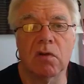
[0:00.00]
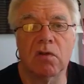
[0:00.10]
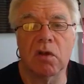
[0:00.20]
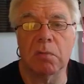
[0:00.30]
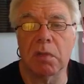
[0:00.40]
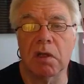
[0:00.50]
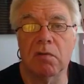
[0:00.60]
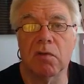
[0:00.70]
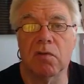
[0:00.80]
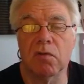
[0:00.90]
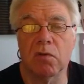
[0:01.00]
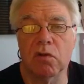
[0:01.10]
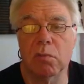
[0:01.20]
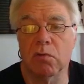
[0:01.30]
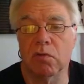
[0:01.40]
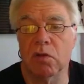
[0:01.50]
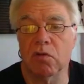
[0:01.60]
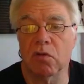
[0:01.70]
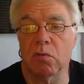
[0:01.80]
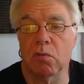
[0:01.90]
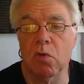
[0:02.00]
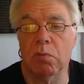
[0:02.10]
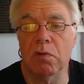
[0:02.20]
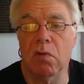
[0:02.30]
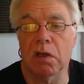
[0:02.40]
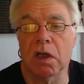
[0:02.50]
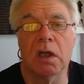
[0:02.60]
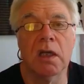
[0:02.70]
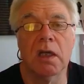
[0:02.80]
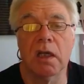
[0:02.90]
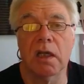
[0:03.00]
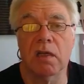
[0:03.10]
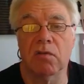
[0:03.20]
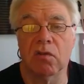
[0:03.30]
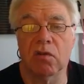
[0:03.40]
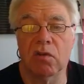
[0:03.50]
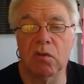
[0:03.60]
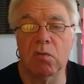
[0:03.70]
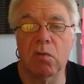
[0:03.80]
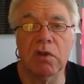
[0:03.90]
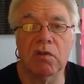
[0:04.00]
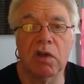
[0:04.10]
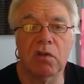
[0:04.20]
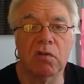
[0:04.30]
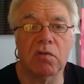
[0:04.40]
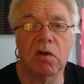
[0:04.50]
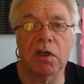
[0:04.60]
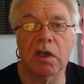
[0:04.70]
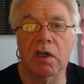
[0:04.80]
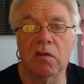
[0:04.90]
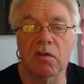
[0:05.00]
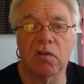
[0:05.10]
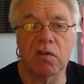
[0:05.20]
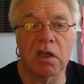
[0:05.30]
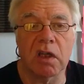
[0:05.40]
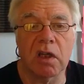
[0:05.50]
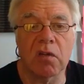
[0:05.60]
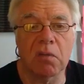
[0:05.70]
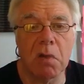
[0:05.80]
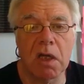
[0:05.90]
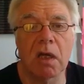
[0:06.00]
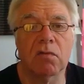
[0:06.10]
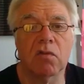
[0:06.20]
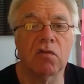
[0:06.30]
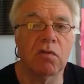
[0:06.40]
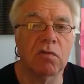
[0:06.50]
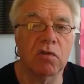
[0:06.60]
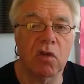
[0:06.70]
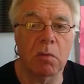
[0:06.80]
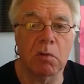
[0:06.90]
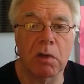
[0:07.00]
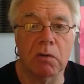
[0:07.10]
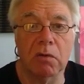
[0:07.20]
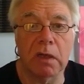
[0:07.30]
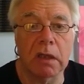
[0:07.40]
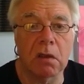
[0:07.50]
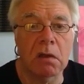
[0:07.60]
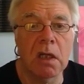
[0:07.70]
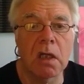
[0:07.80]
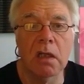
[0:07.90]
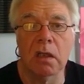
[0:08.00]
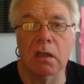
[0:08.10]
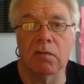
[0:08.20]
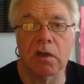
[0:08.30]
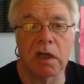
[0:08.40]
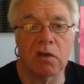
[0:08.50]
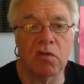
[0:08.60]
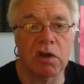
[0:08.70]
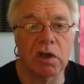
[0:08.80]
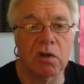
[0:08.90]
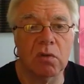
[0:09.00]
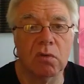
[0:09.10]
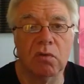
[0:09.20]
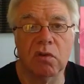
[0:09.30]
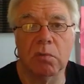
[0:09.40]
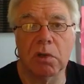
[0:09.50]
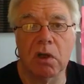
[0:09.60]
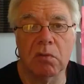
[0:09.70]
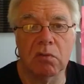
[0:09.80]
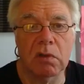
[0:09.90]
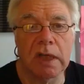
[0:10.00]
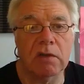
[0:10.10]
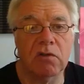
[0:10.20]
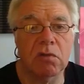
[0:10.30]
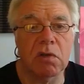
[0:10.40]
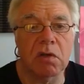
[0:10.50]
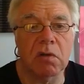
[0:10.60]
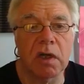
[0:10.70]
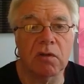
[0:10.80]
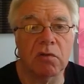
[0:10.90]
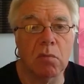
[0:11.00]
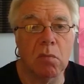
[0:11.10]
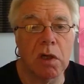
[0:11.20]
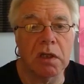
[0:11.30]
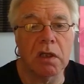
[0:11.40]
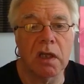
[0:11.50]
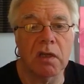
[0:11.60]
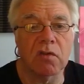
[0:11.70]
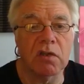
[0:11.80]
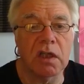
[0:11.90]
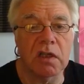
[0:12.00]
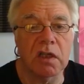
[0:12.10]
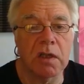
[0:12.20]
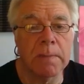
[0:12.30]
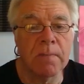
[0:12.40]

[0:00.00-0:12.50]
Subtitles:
time being, for the foreseeable future, I will be running Elevenses on Wednesdays, Fridays, and Sundays. I may have to shift the time around a little if I get training courses, but I will let you know as and when that's needed.